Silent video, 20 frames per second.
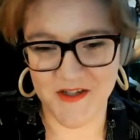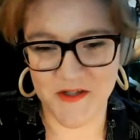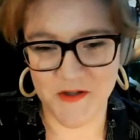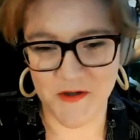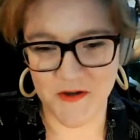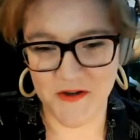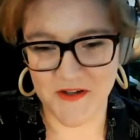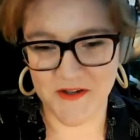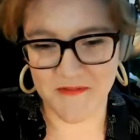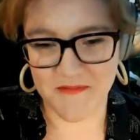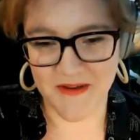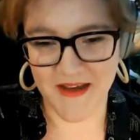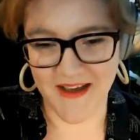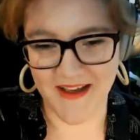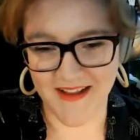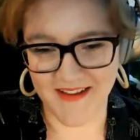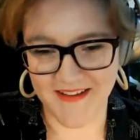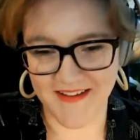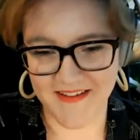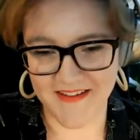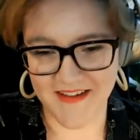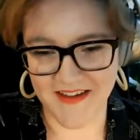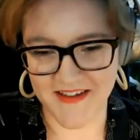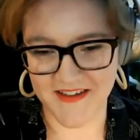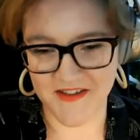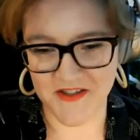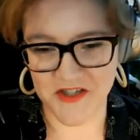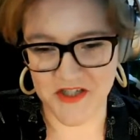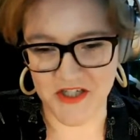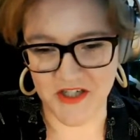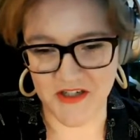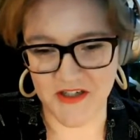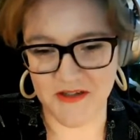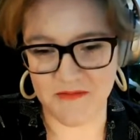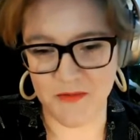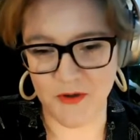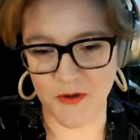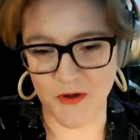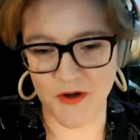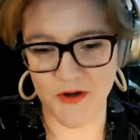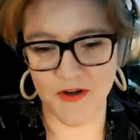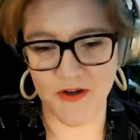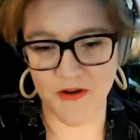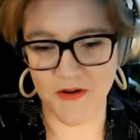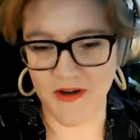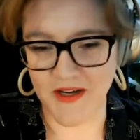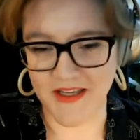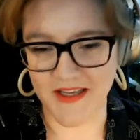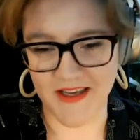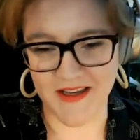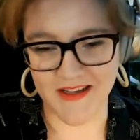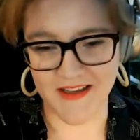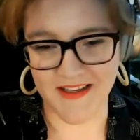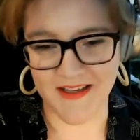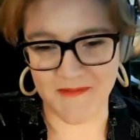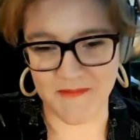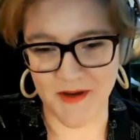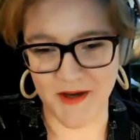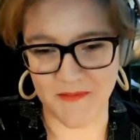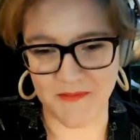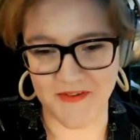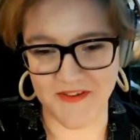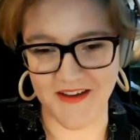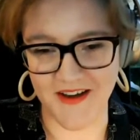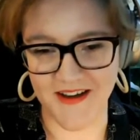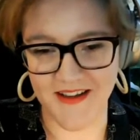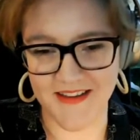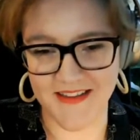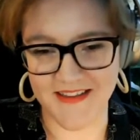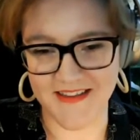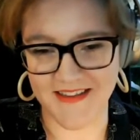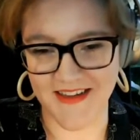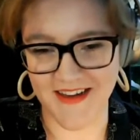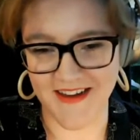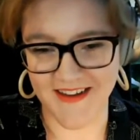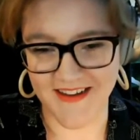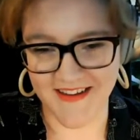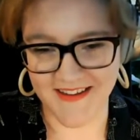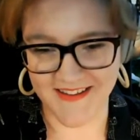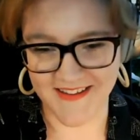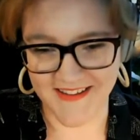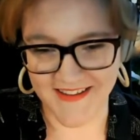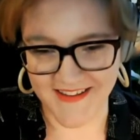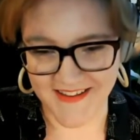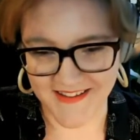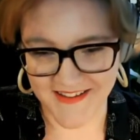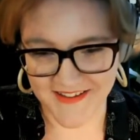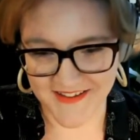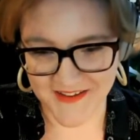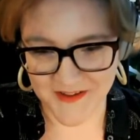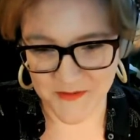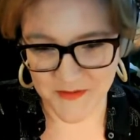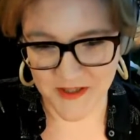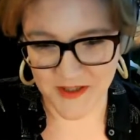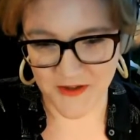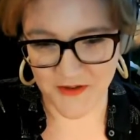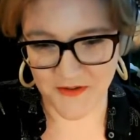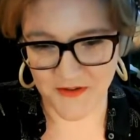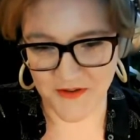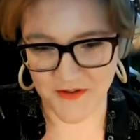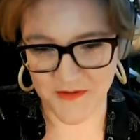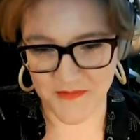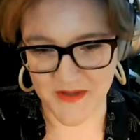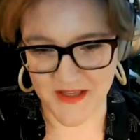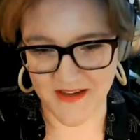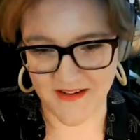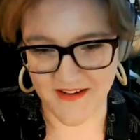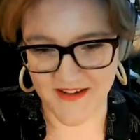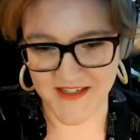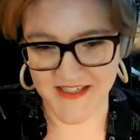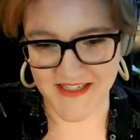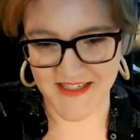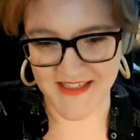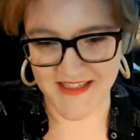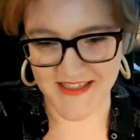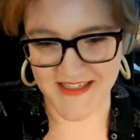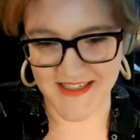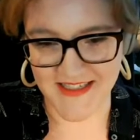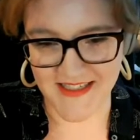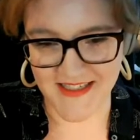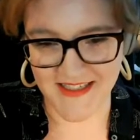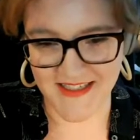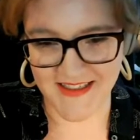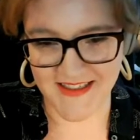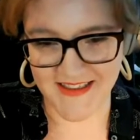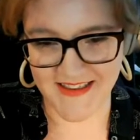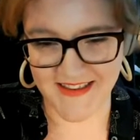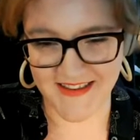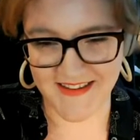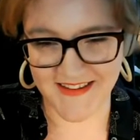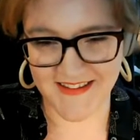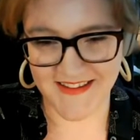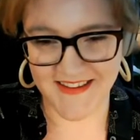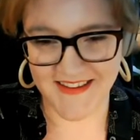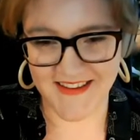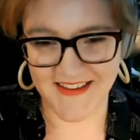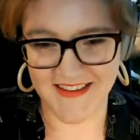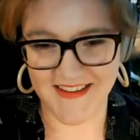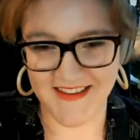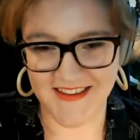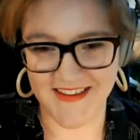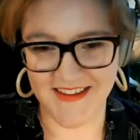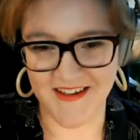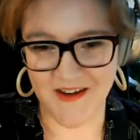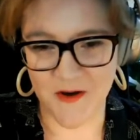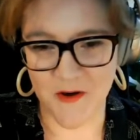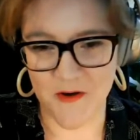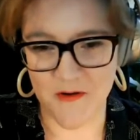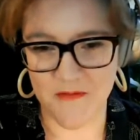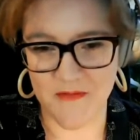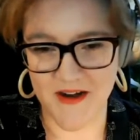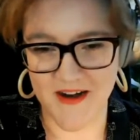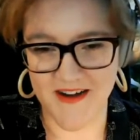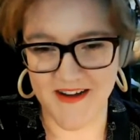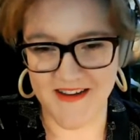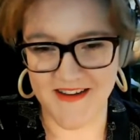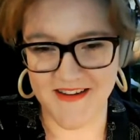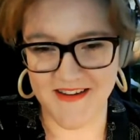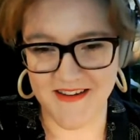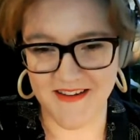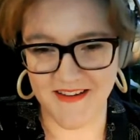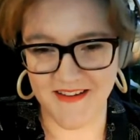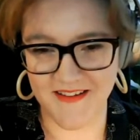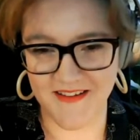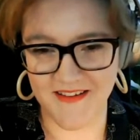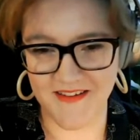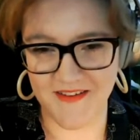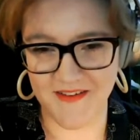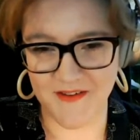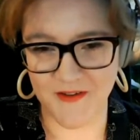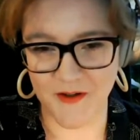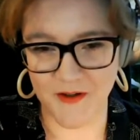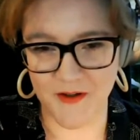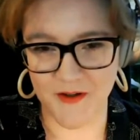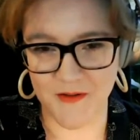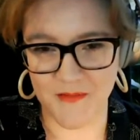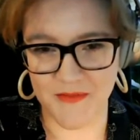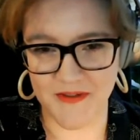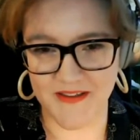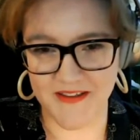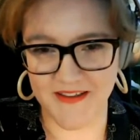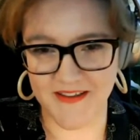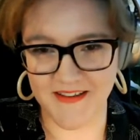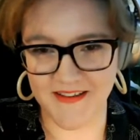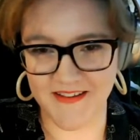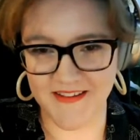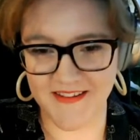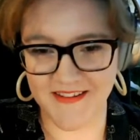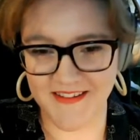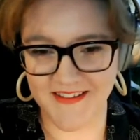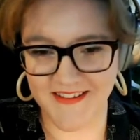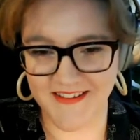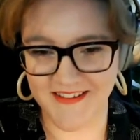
Jordan, Palestine, Algeria, Morocco. I can't keep up. Scotland. Hi, Elaine. That's a little bit closer to me. Argentina, Oman, Serbia,